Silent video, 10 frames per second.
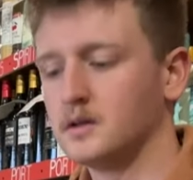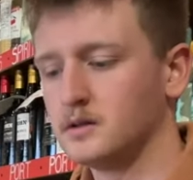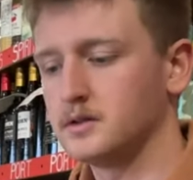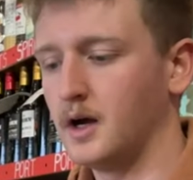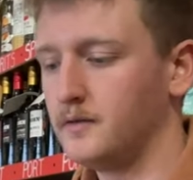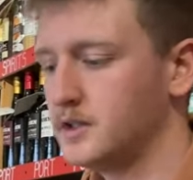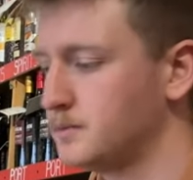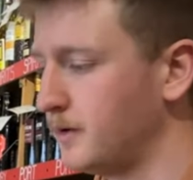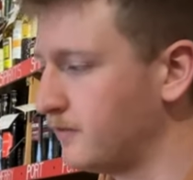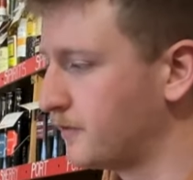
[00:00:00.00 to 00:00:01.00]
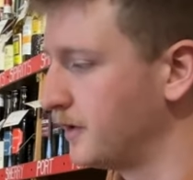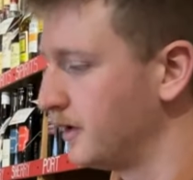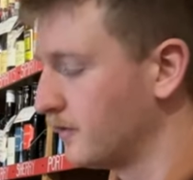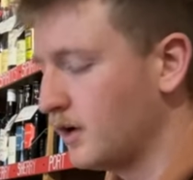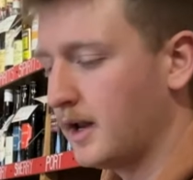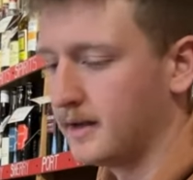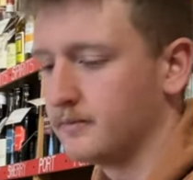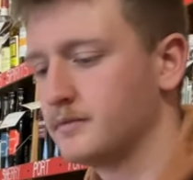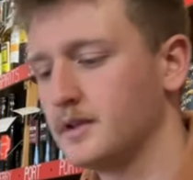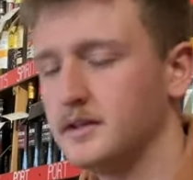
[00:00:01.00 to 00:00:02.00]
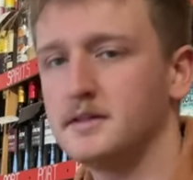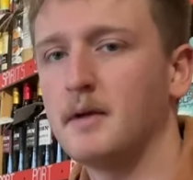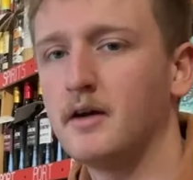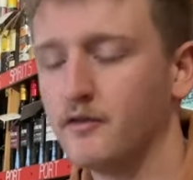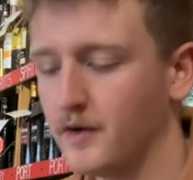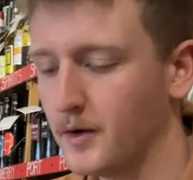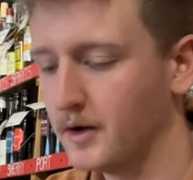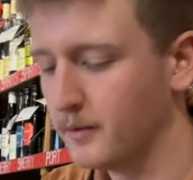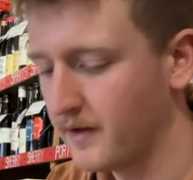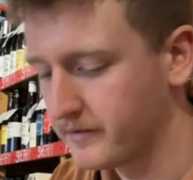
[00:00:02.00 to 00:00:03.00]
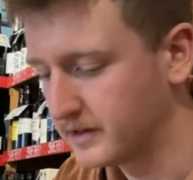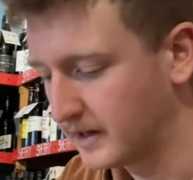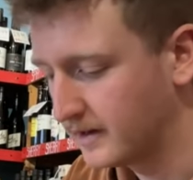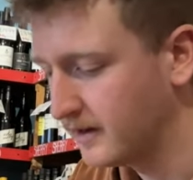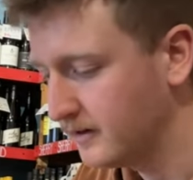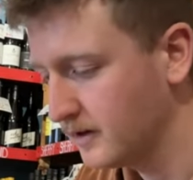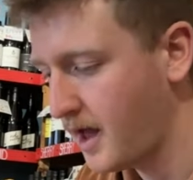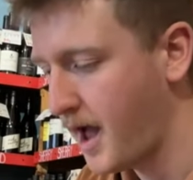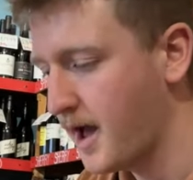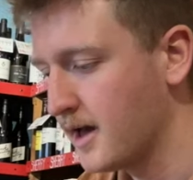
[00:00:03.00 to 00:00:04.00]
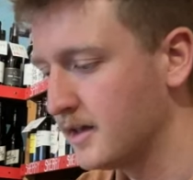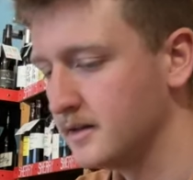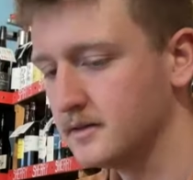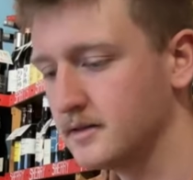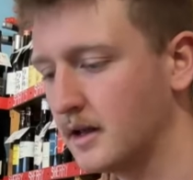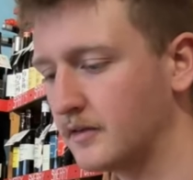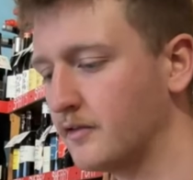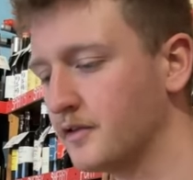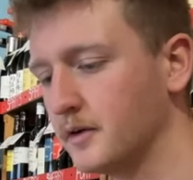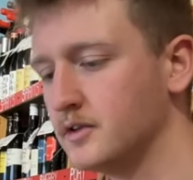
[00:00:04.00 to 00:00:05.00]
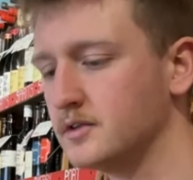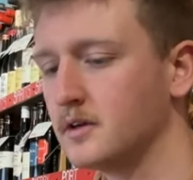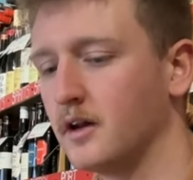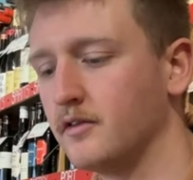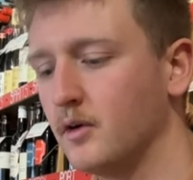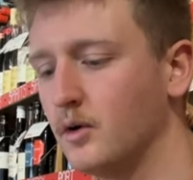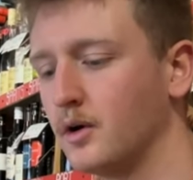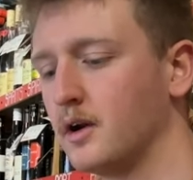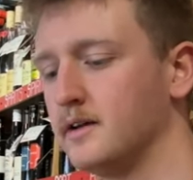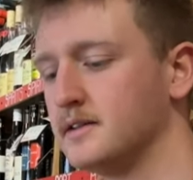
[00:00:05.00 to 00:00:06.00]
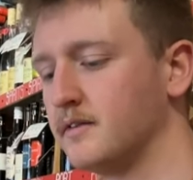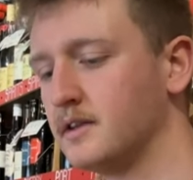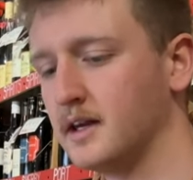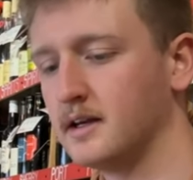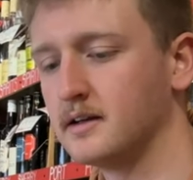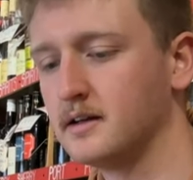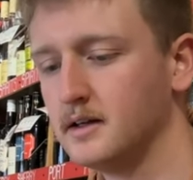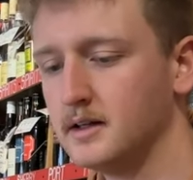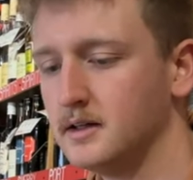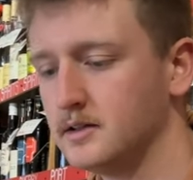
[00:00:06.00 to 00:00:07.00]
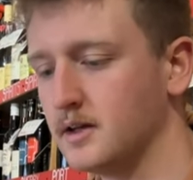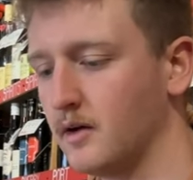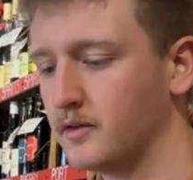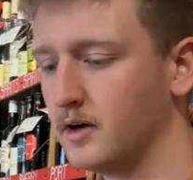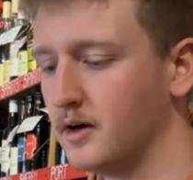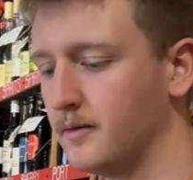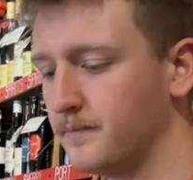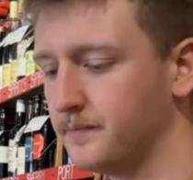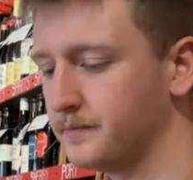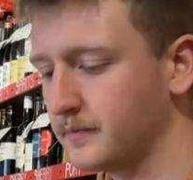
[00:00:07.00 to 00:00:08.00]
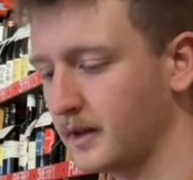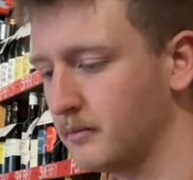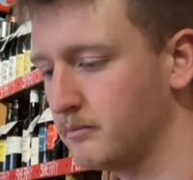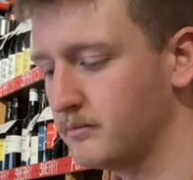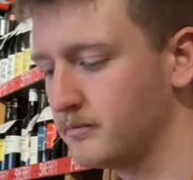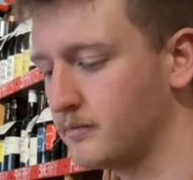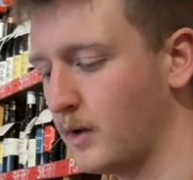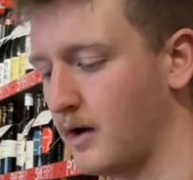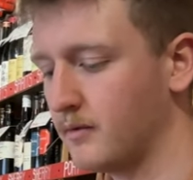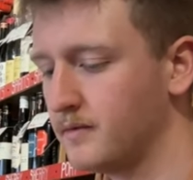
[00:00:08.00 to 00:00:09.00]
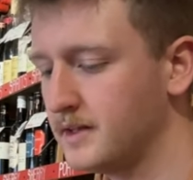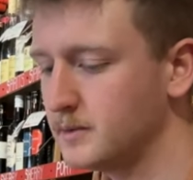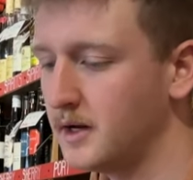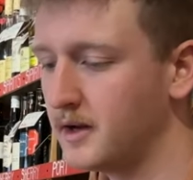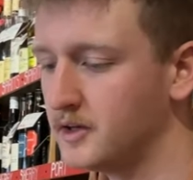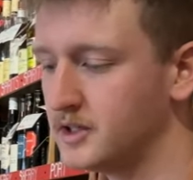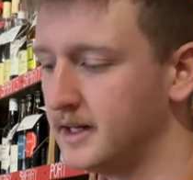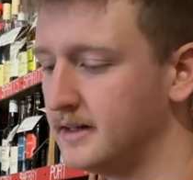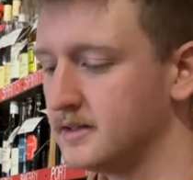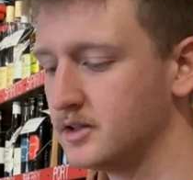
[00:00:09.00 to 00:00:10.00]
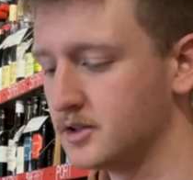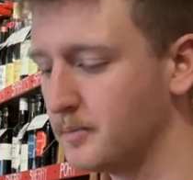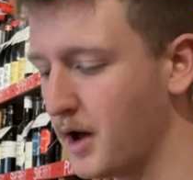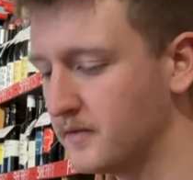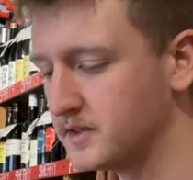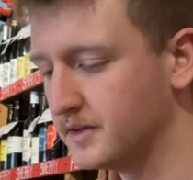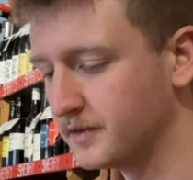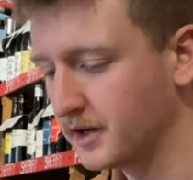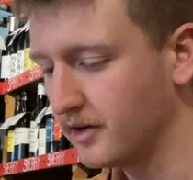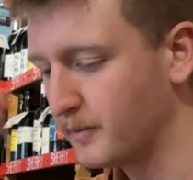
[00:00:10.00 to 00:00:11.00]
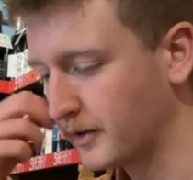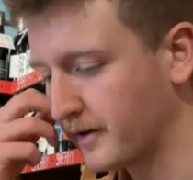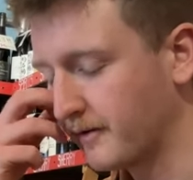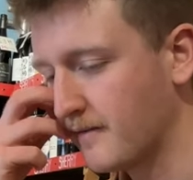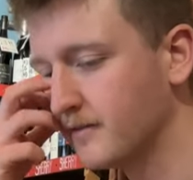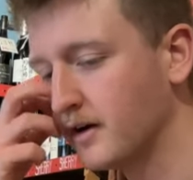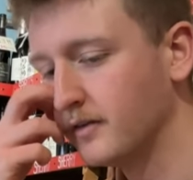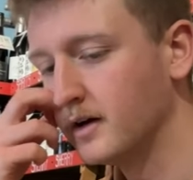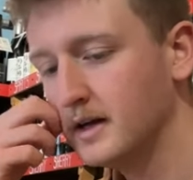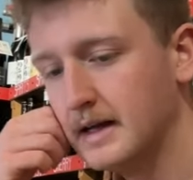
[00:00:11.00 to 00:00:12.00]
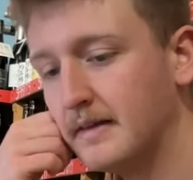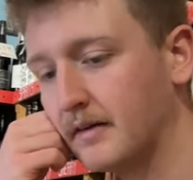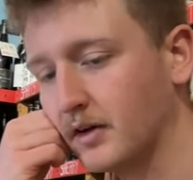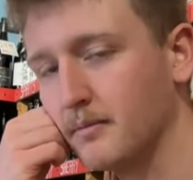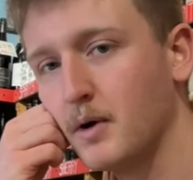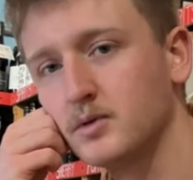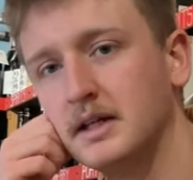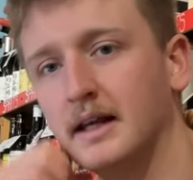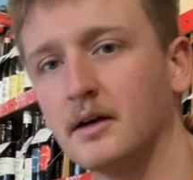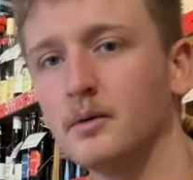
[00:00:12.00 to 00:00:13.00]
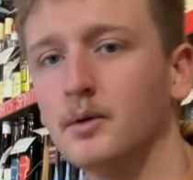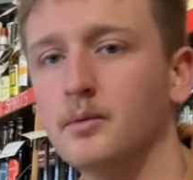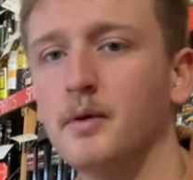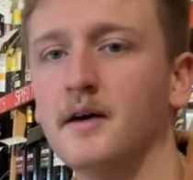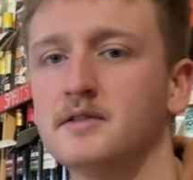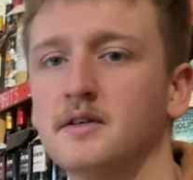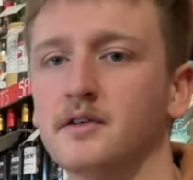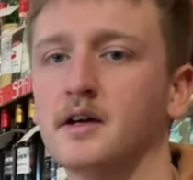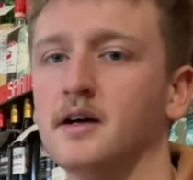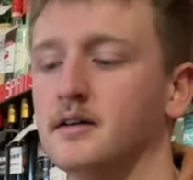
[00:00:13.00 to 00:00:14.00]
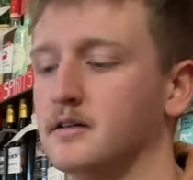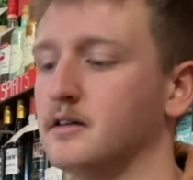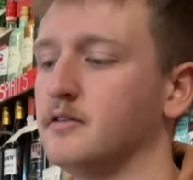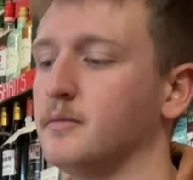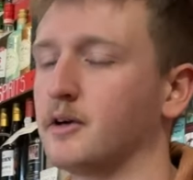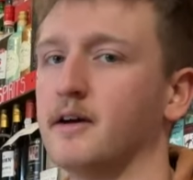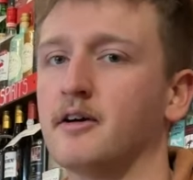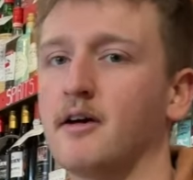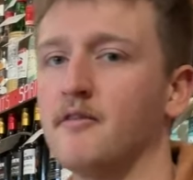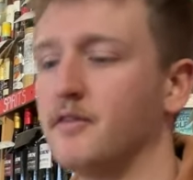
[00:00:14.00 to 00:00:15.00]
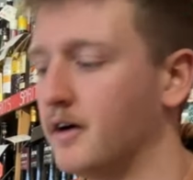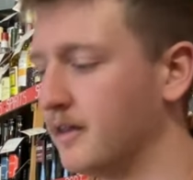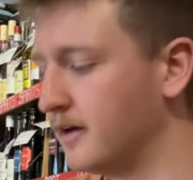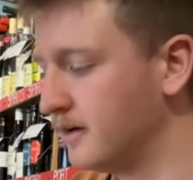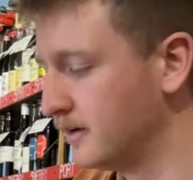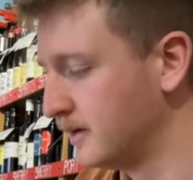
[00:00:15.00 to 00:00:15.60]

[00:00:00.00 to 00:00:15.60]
So I've just been through, I've got like, so this is my little folder with everything in it, and I've gone through and just kind of organised everything. So I've got, wow, this one I don't actually need, it's just the birth certificate of my great-grandfather. And I've got the multilingual birth certificate of my great-grandfather.